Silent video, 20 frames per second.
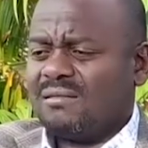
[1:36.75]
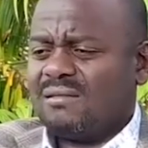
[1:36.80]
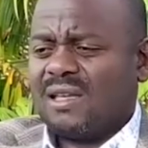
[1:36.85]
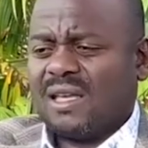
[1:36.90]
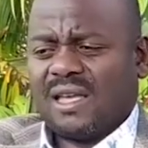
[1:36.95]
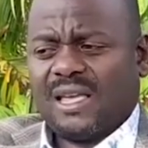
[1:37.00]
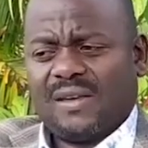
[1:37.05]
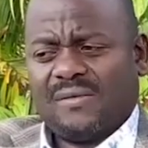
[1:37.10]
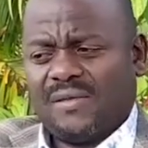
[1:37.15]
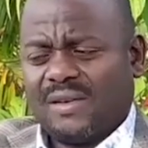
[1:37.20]

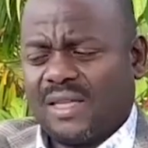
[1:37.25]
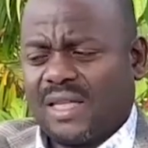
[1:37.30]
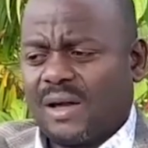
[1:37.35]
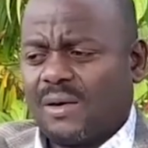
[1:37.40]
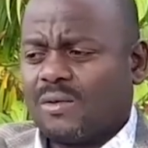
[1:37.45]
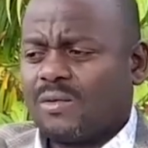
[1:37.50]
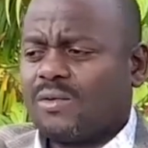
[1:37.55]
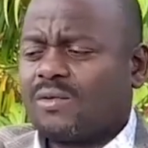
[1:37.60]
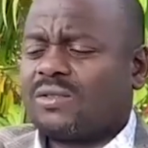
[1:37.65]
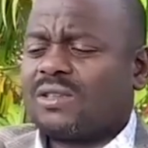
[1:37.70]
they gave it
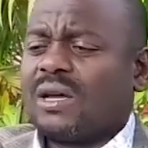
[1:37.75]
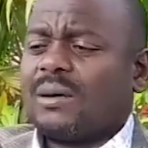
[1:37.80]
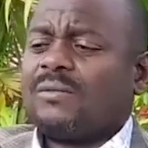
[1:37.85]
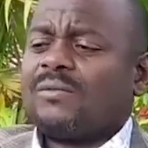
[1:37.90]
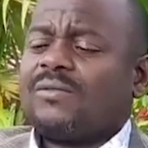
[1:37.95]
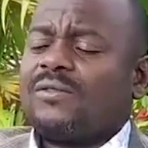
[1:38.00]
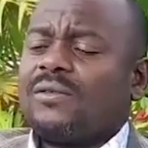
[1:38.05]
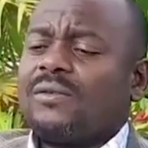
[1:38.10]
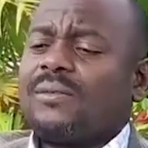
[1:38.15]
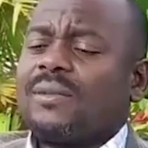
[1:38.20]
out to
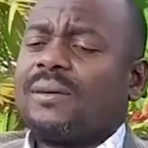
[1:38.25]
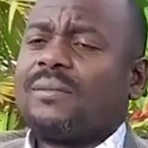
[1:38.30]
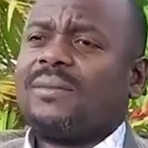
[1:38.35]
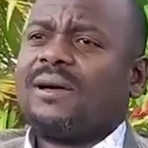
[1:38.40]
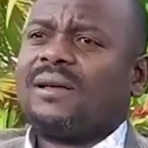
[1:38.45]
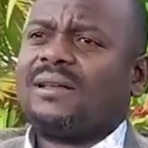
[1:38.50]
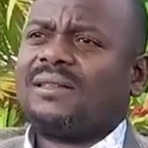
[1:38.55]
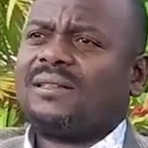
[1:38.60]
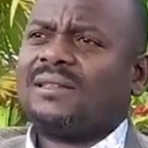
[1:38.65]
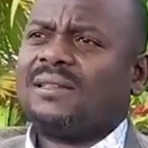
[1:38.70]
some few
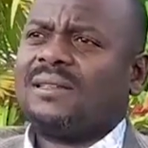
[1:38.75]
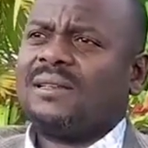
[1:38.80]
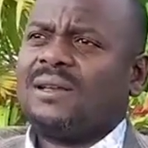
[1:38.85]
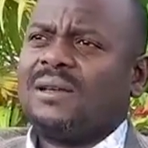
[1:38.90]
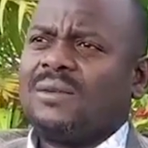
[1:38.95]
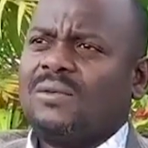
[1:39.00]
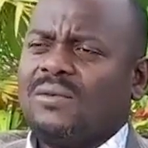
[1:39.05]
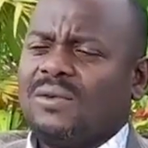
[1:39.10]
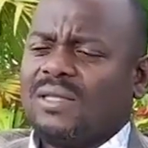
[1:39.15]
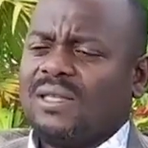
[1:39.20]
members
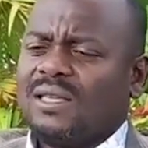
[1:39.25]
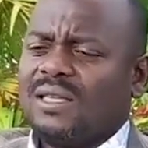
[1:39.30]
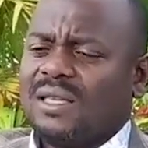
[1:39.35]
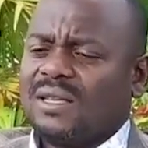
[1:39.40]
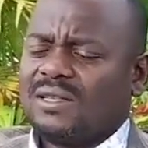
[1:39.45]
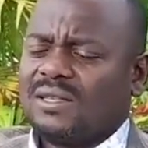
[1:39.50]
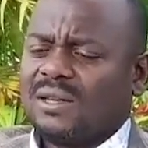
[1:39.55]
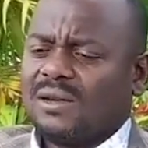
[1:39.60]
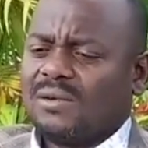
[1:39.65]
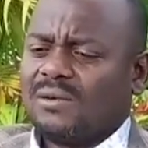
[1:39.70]
within
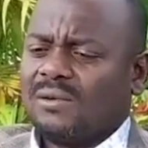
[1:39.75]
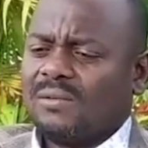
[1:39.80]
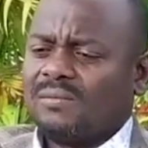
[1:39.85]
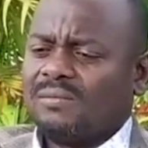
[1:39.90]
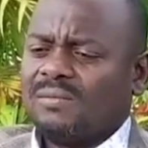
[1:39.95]
the circle.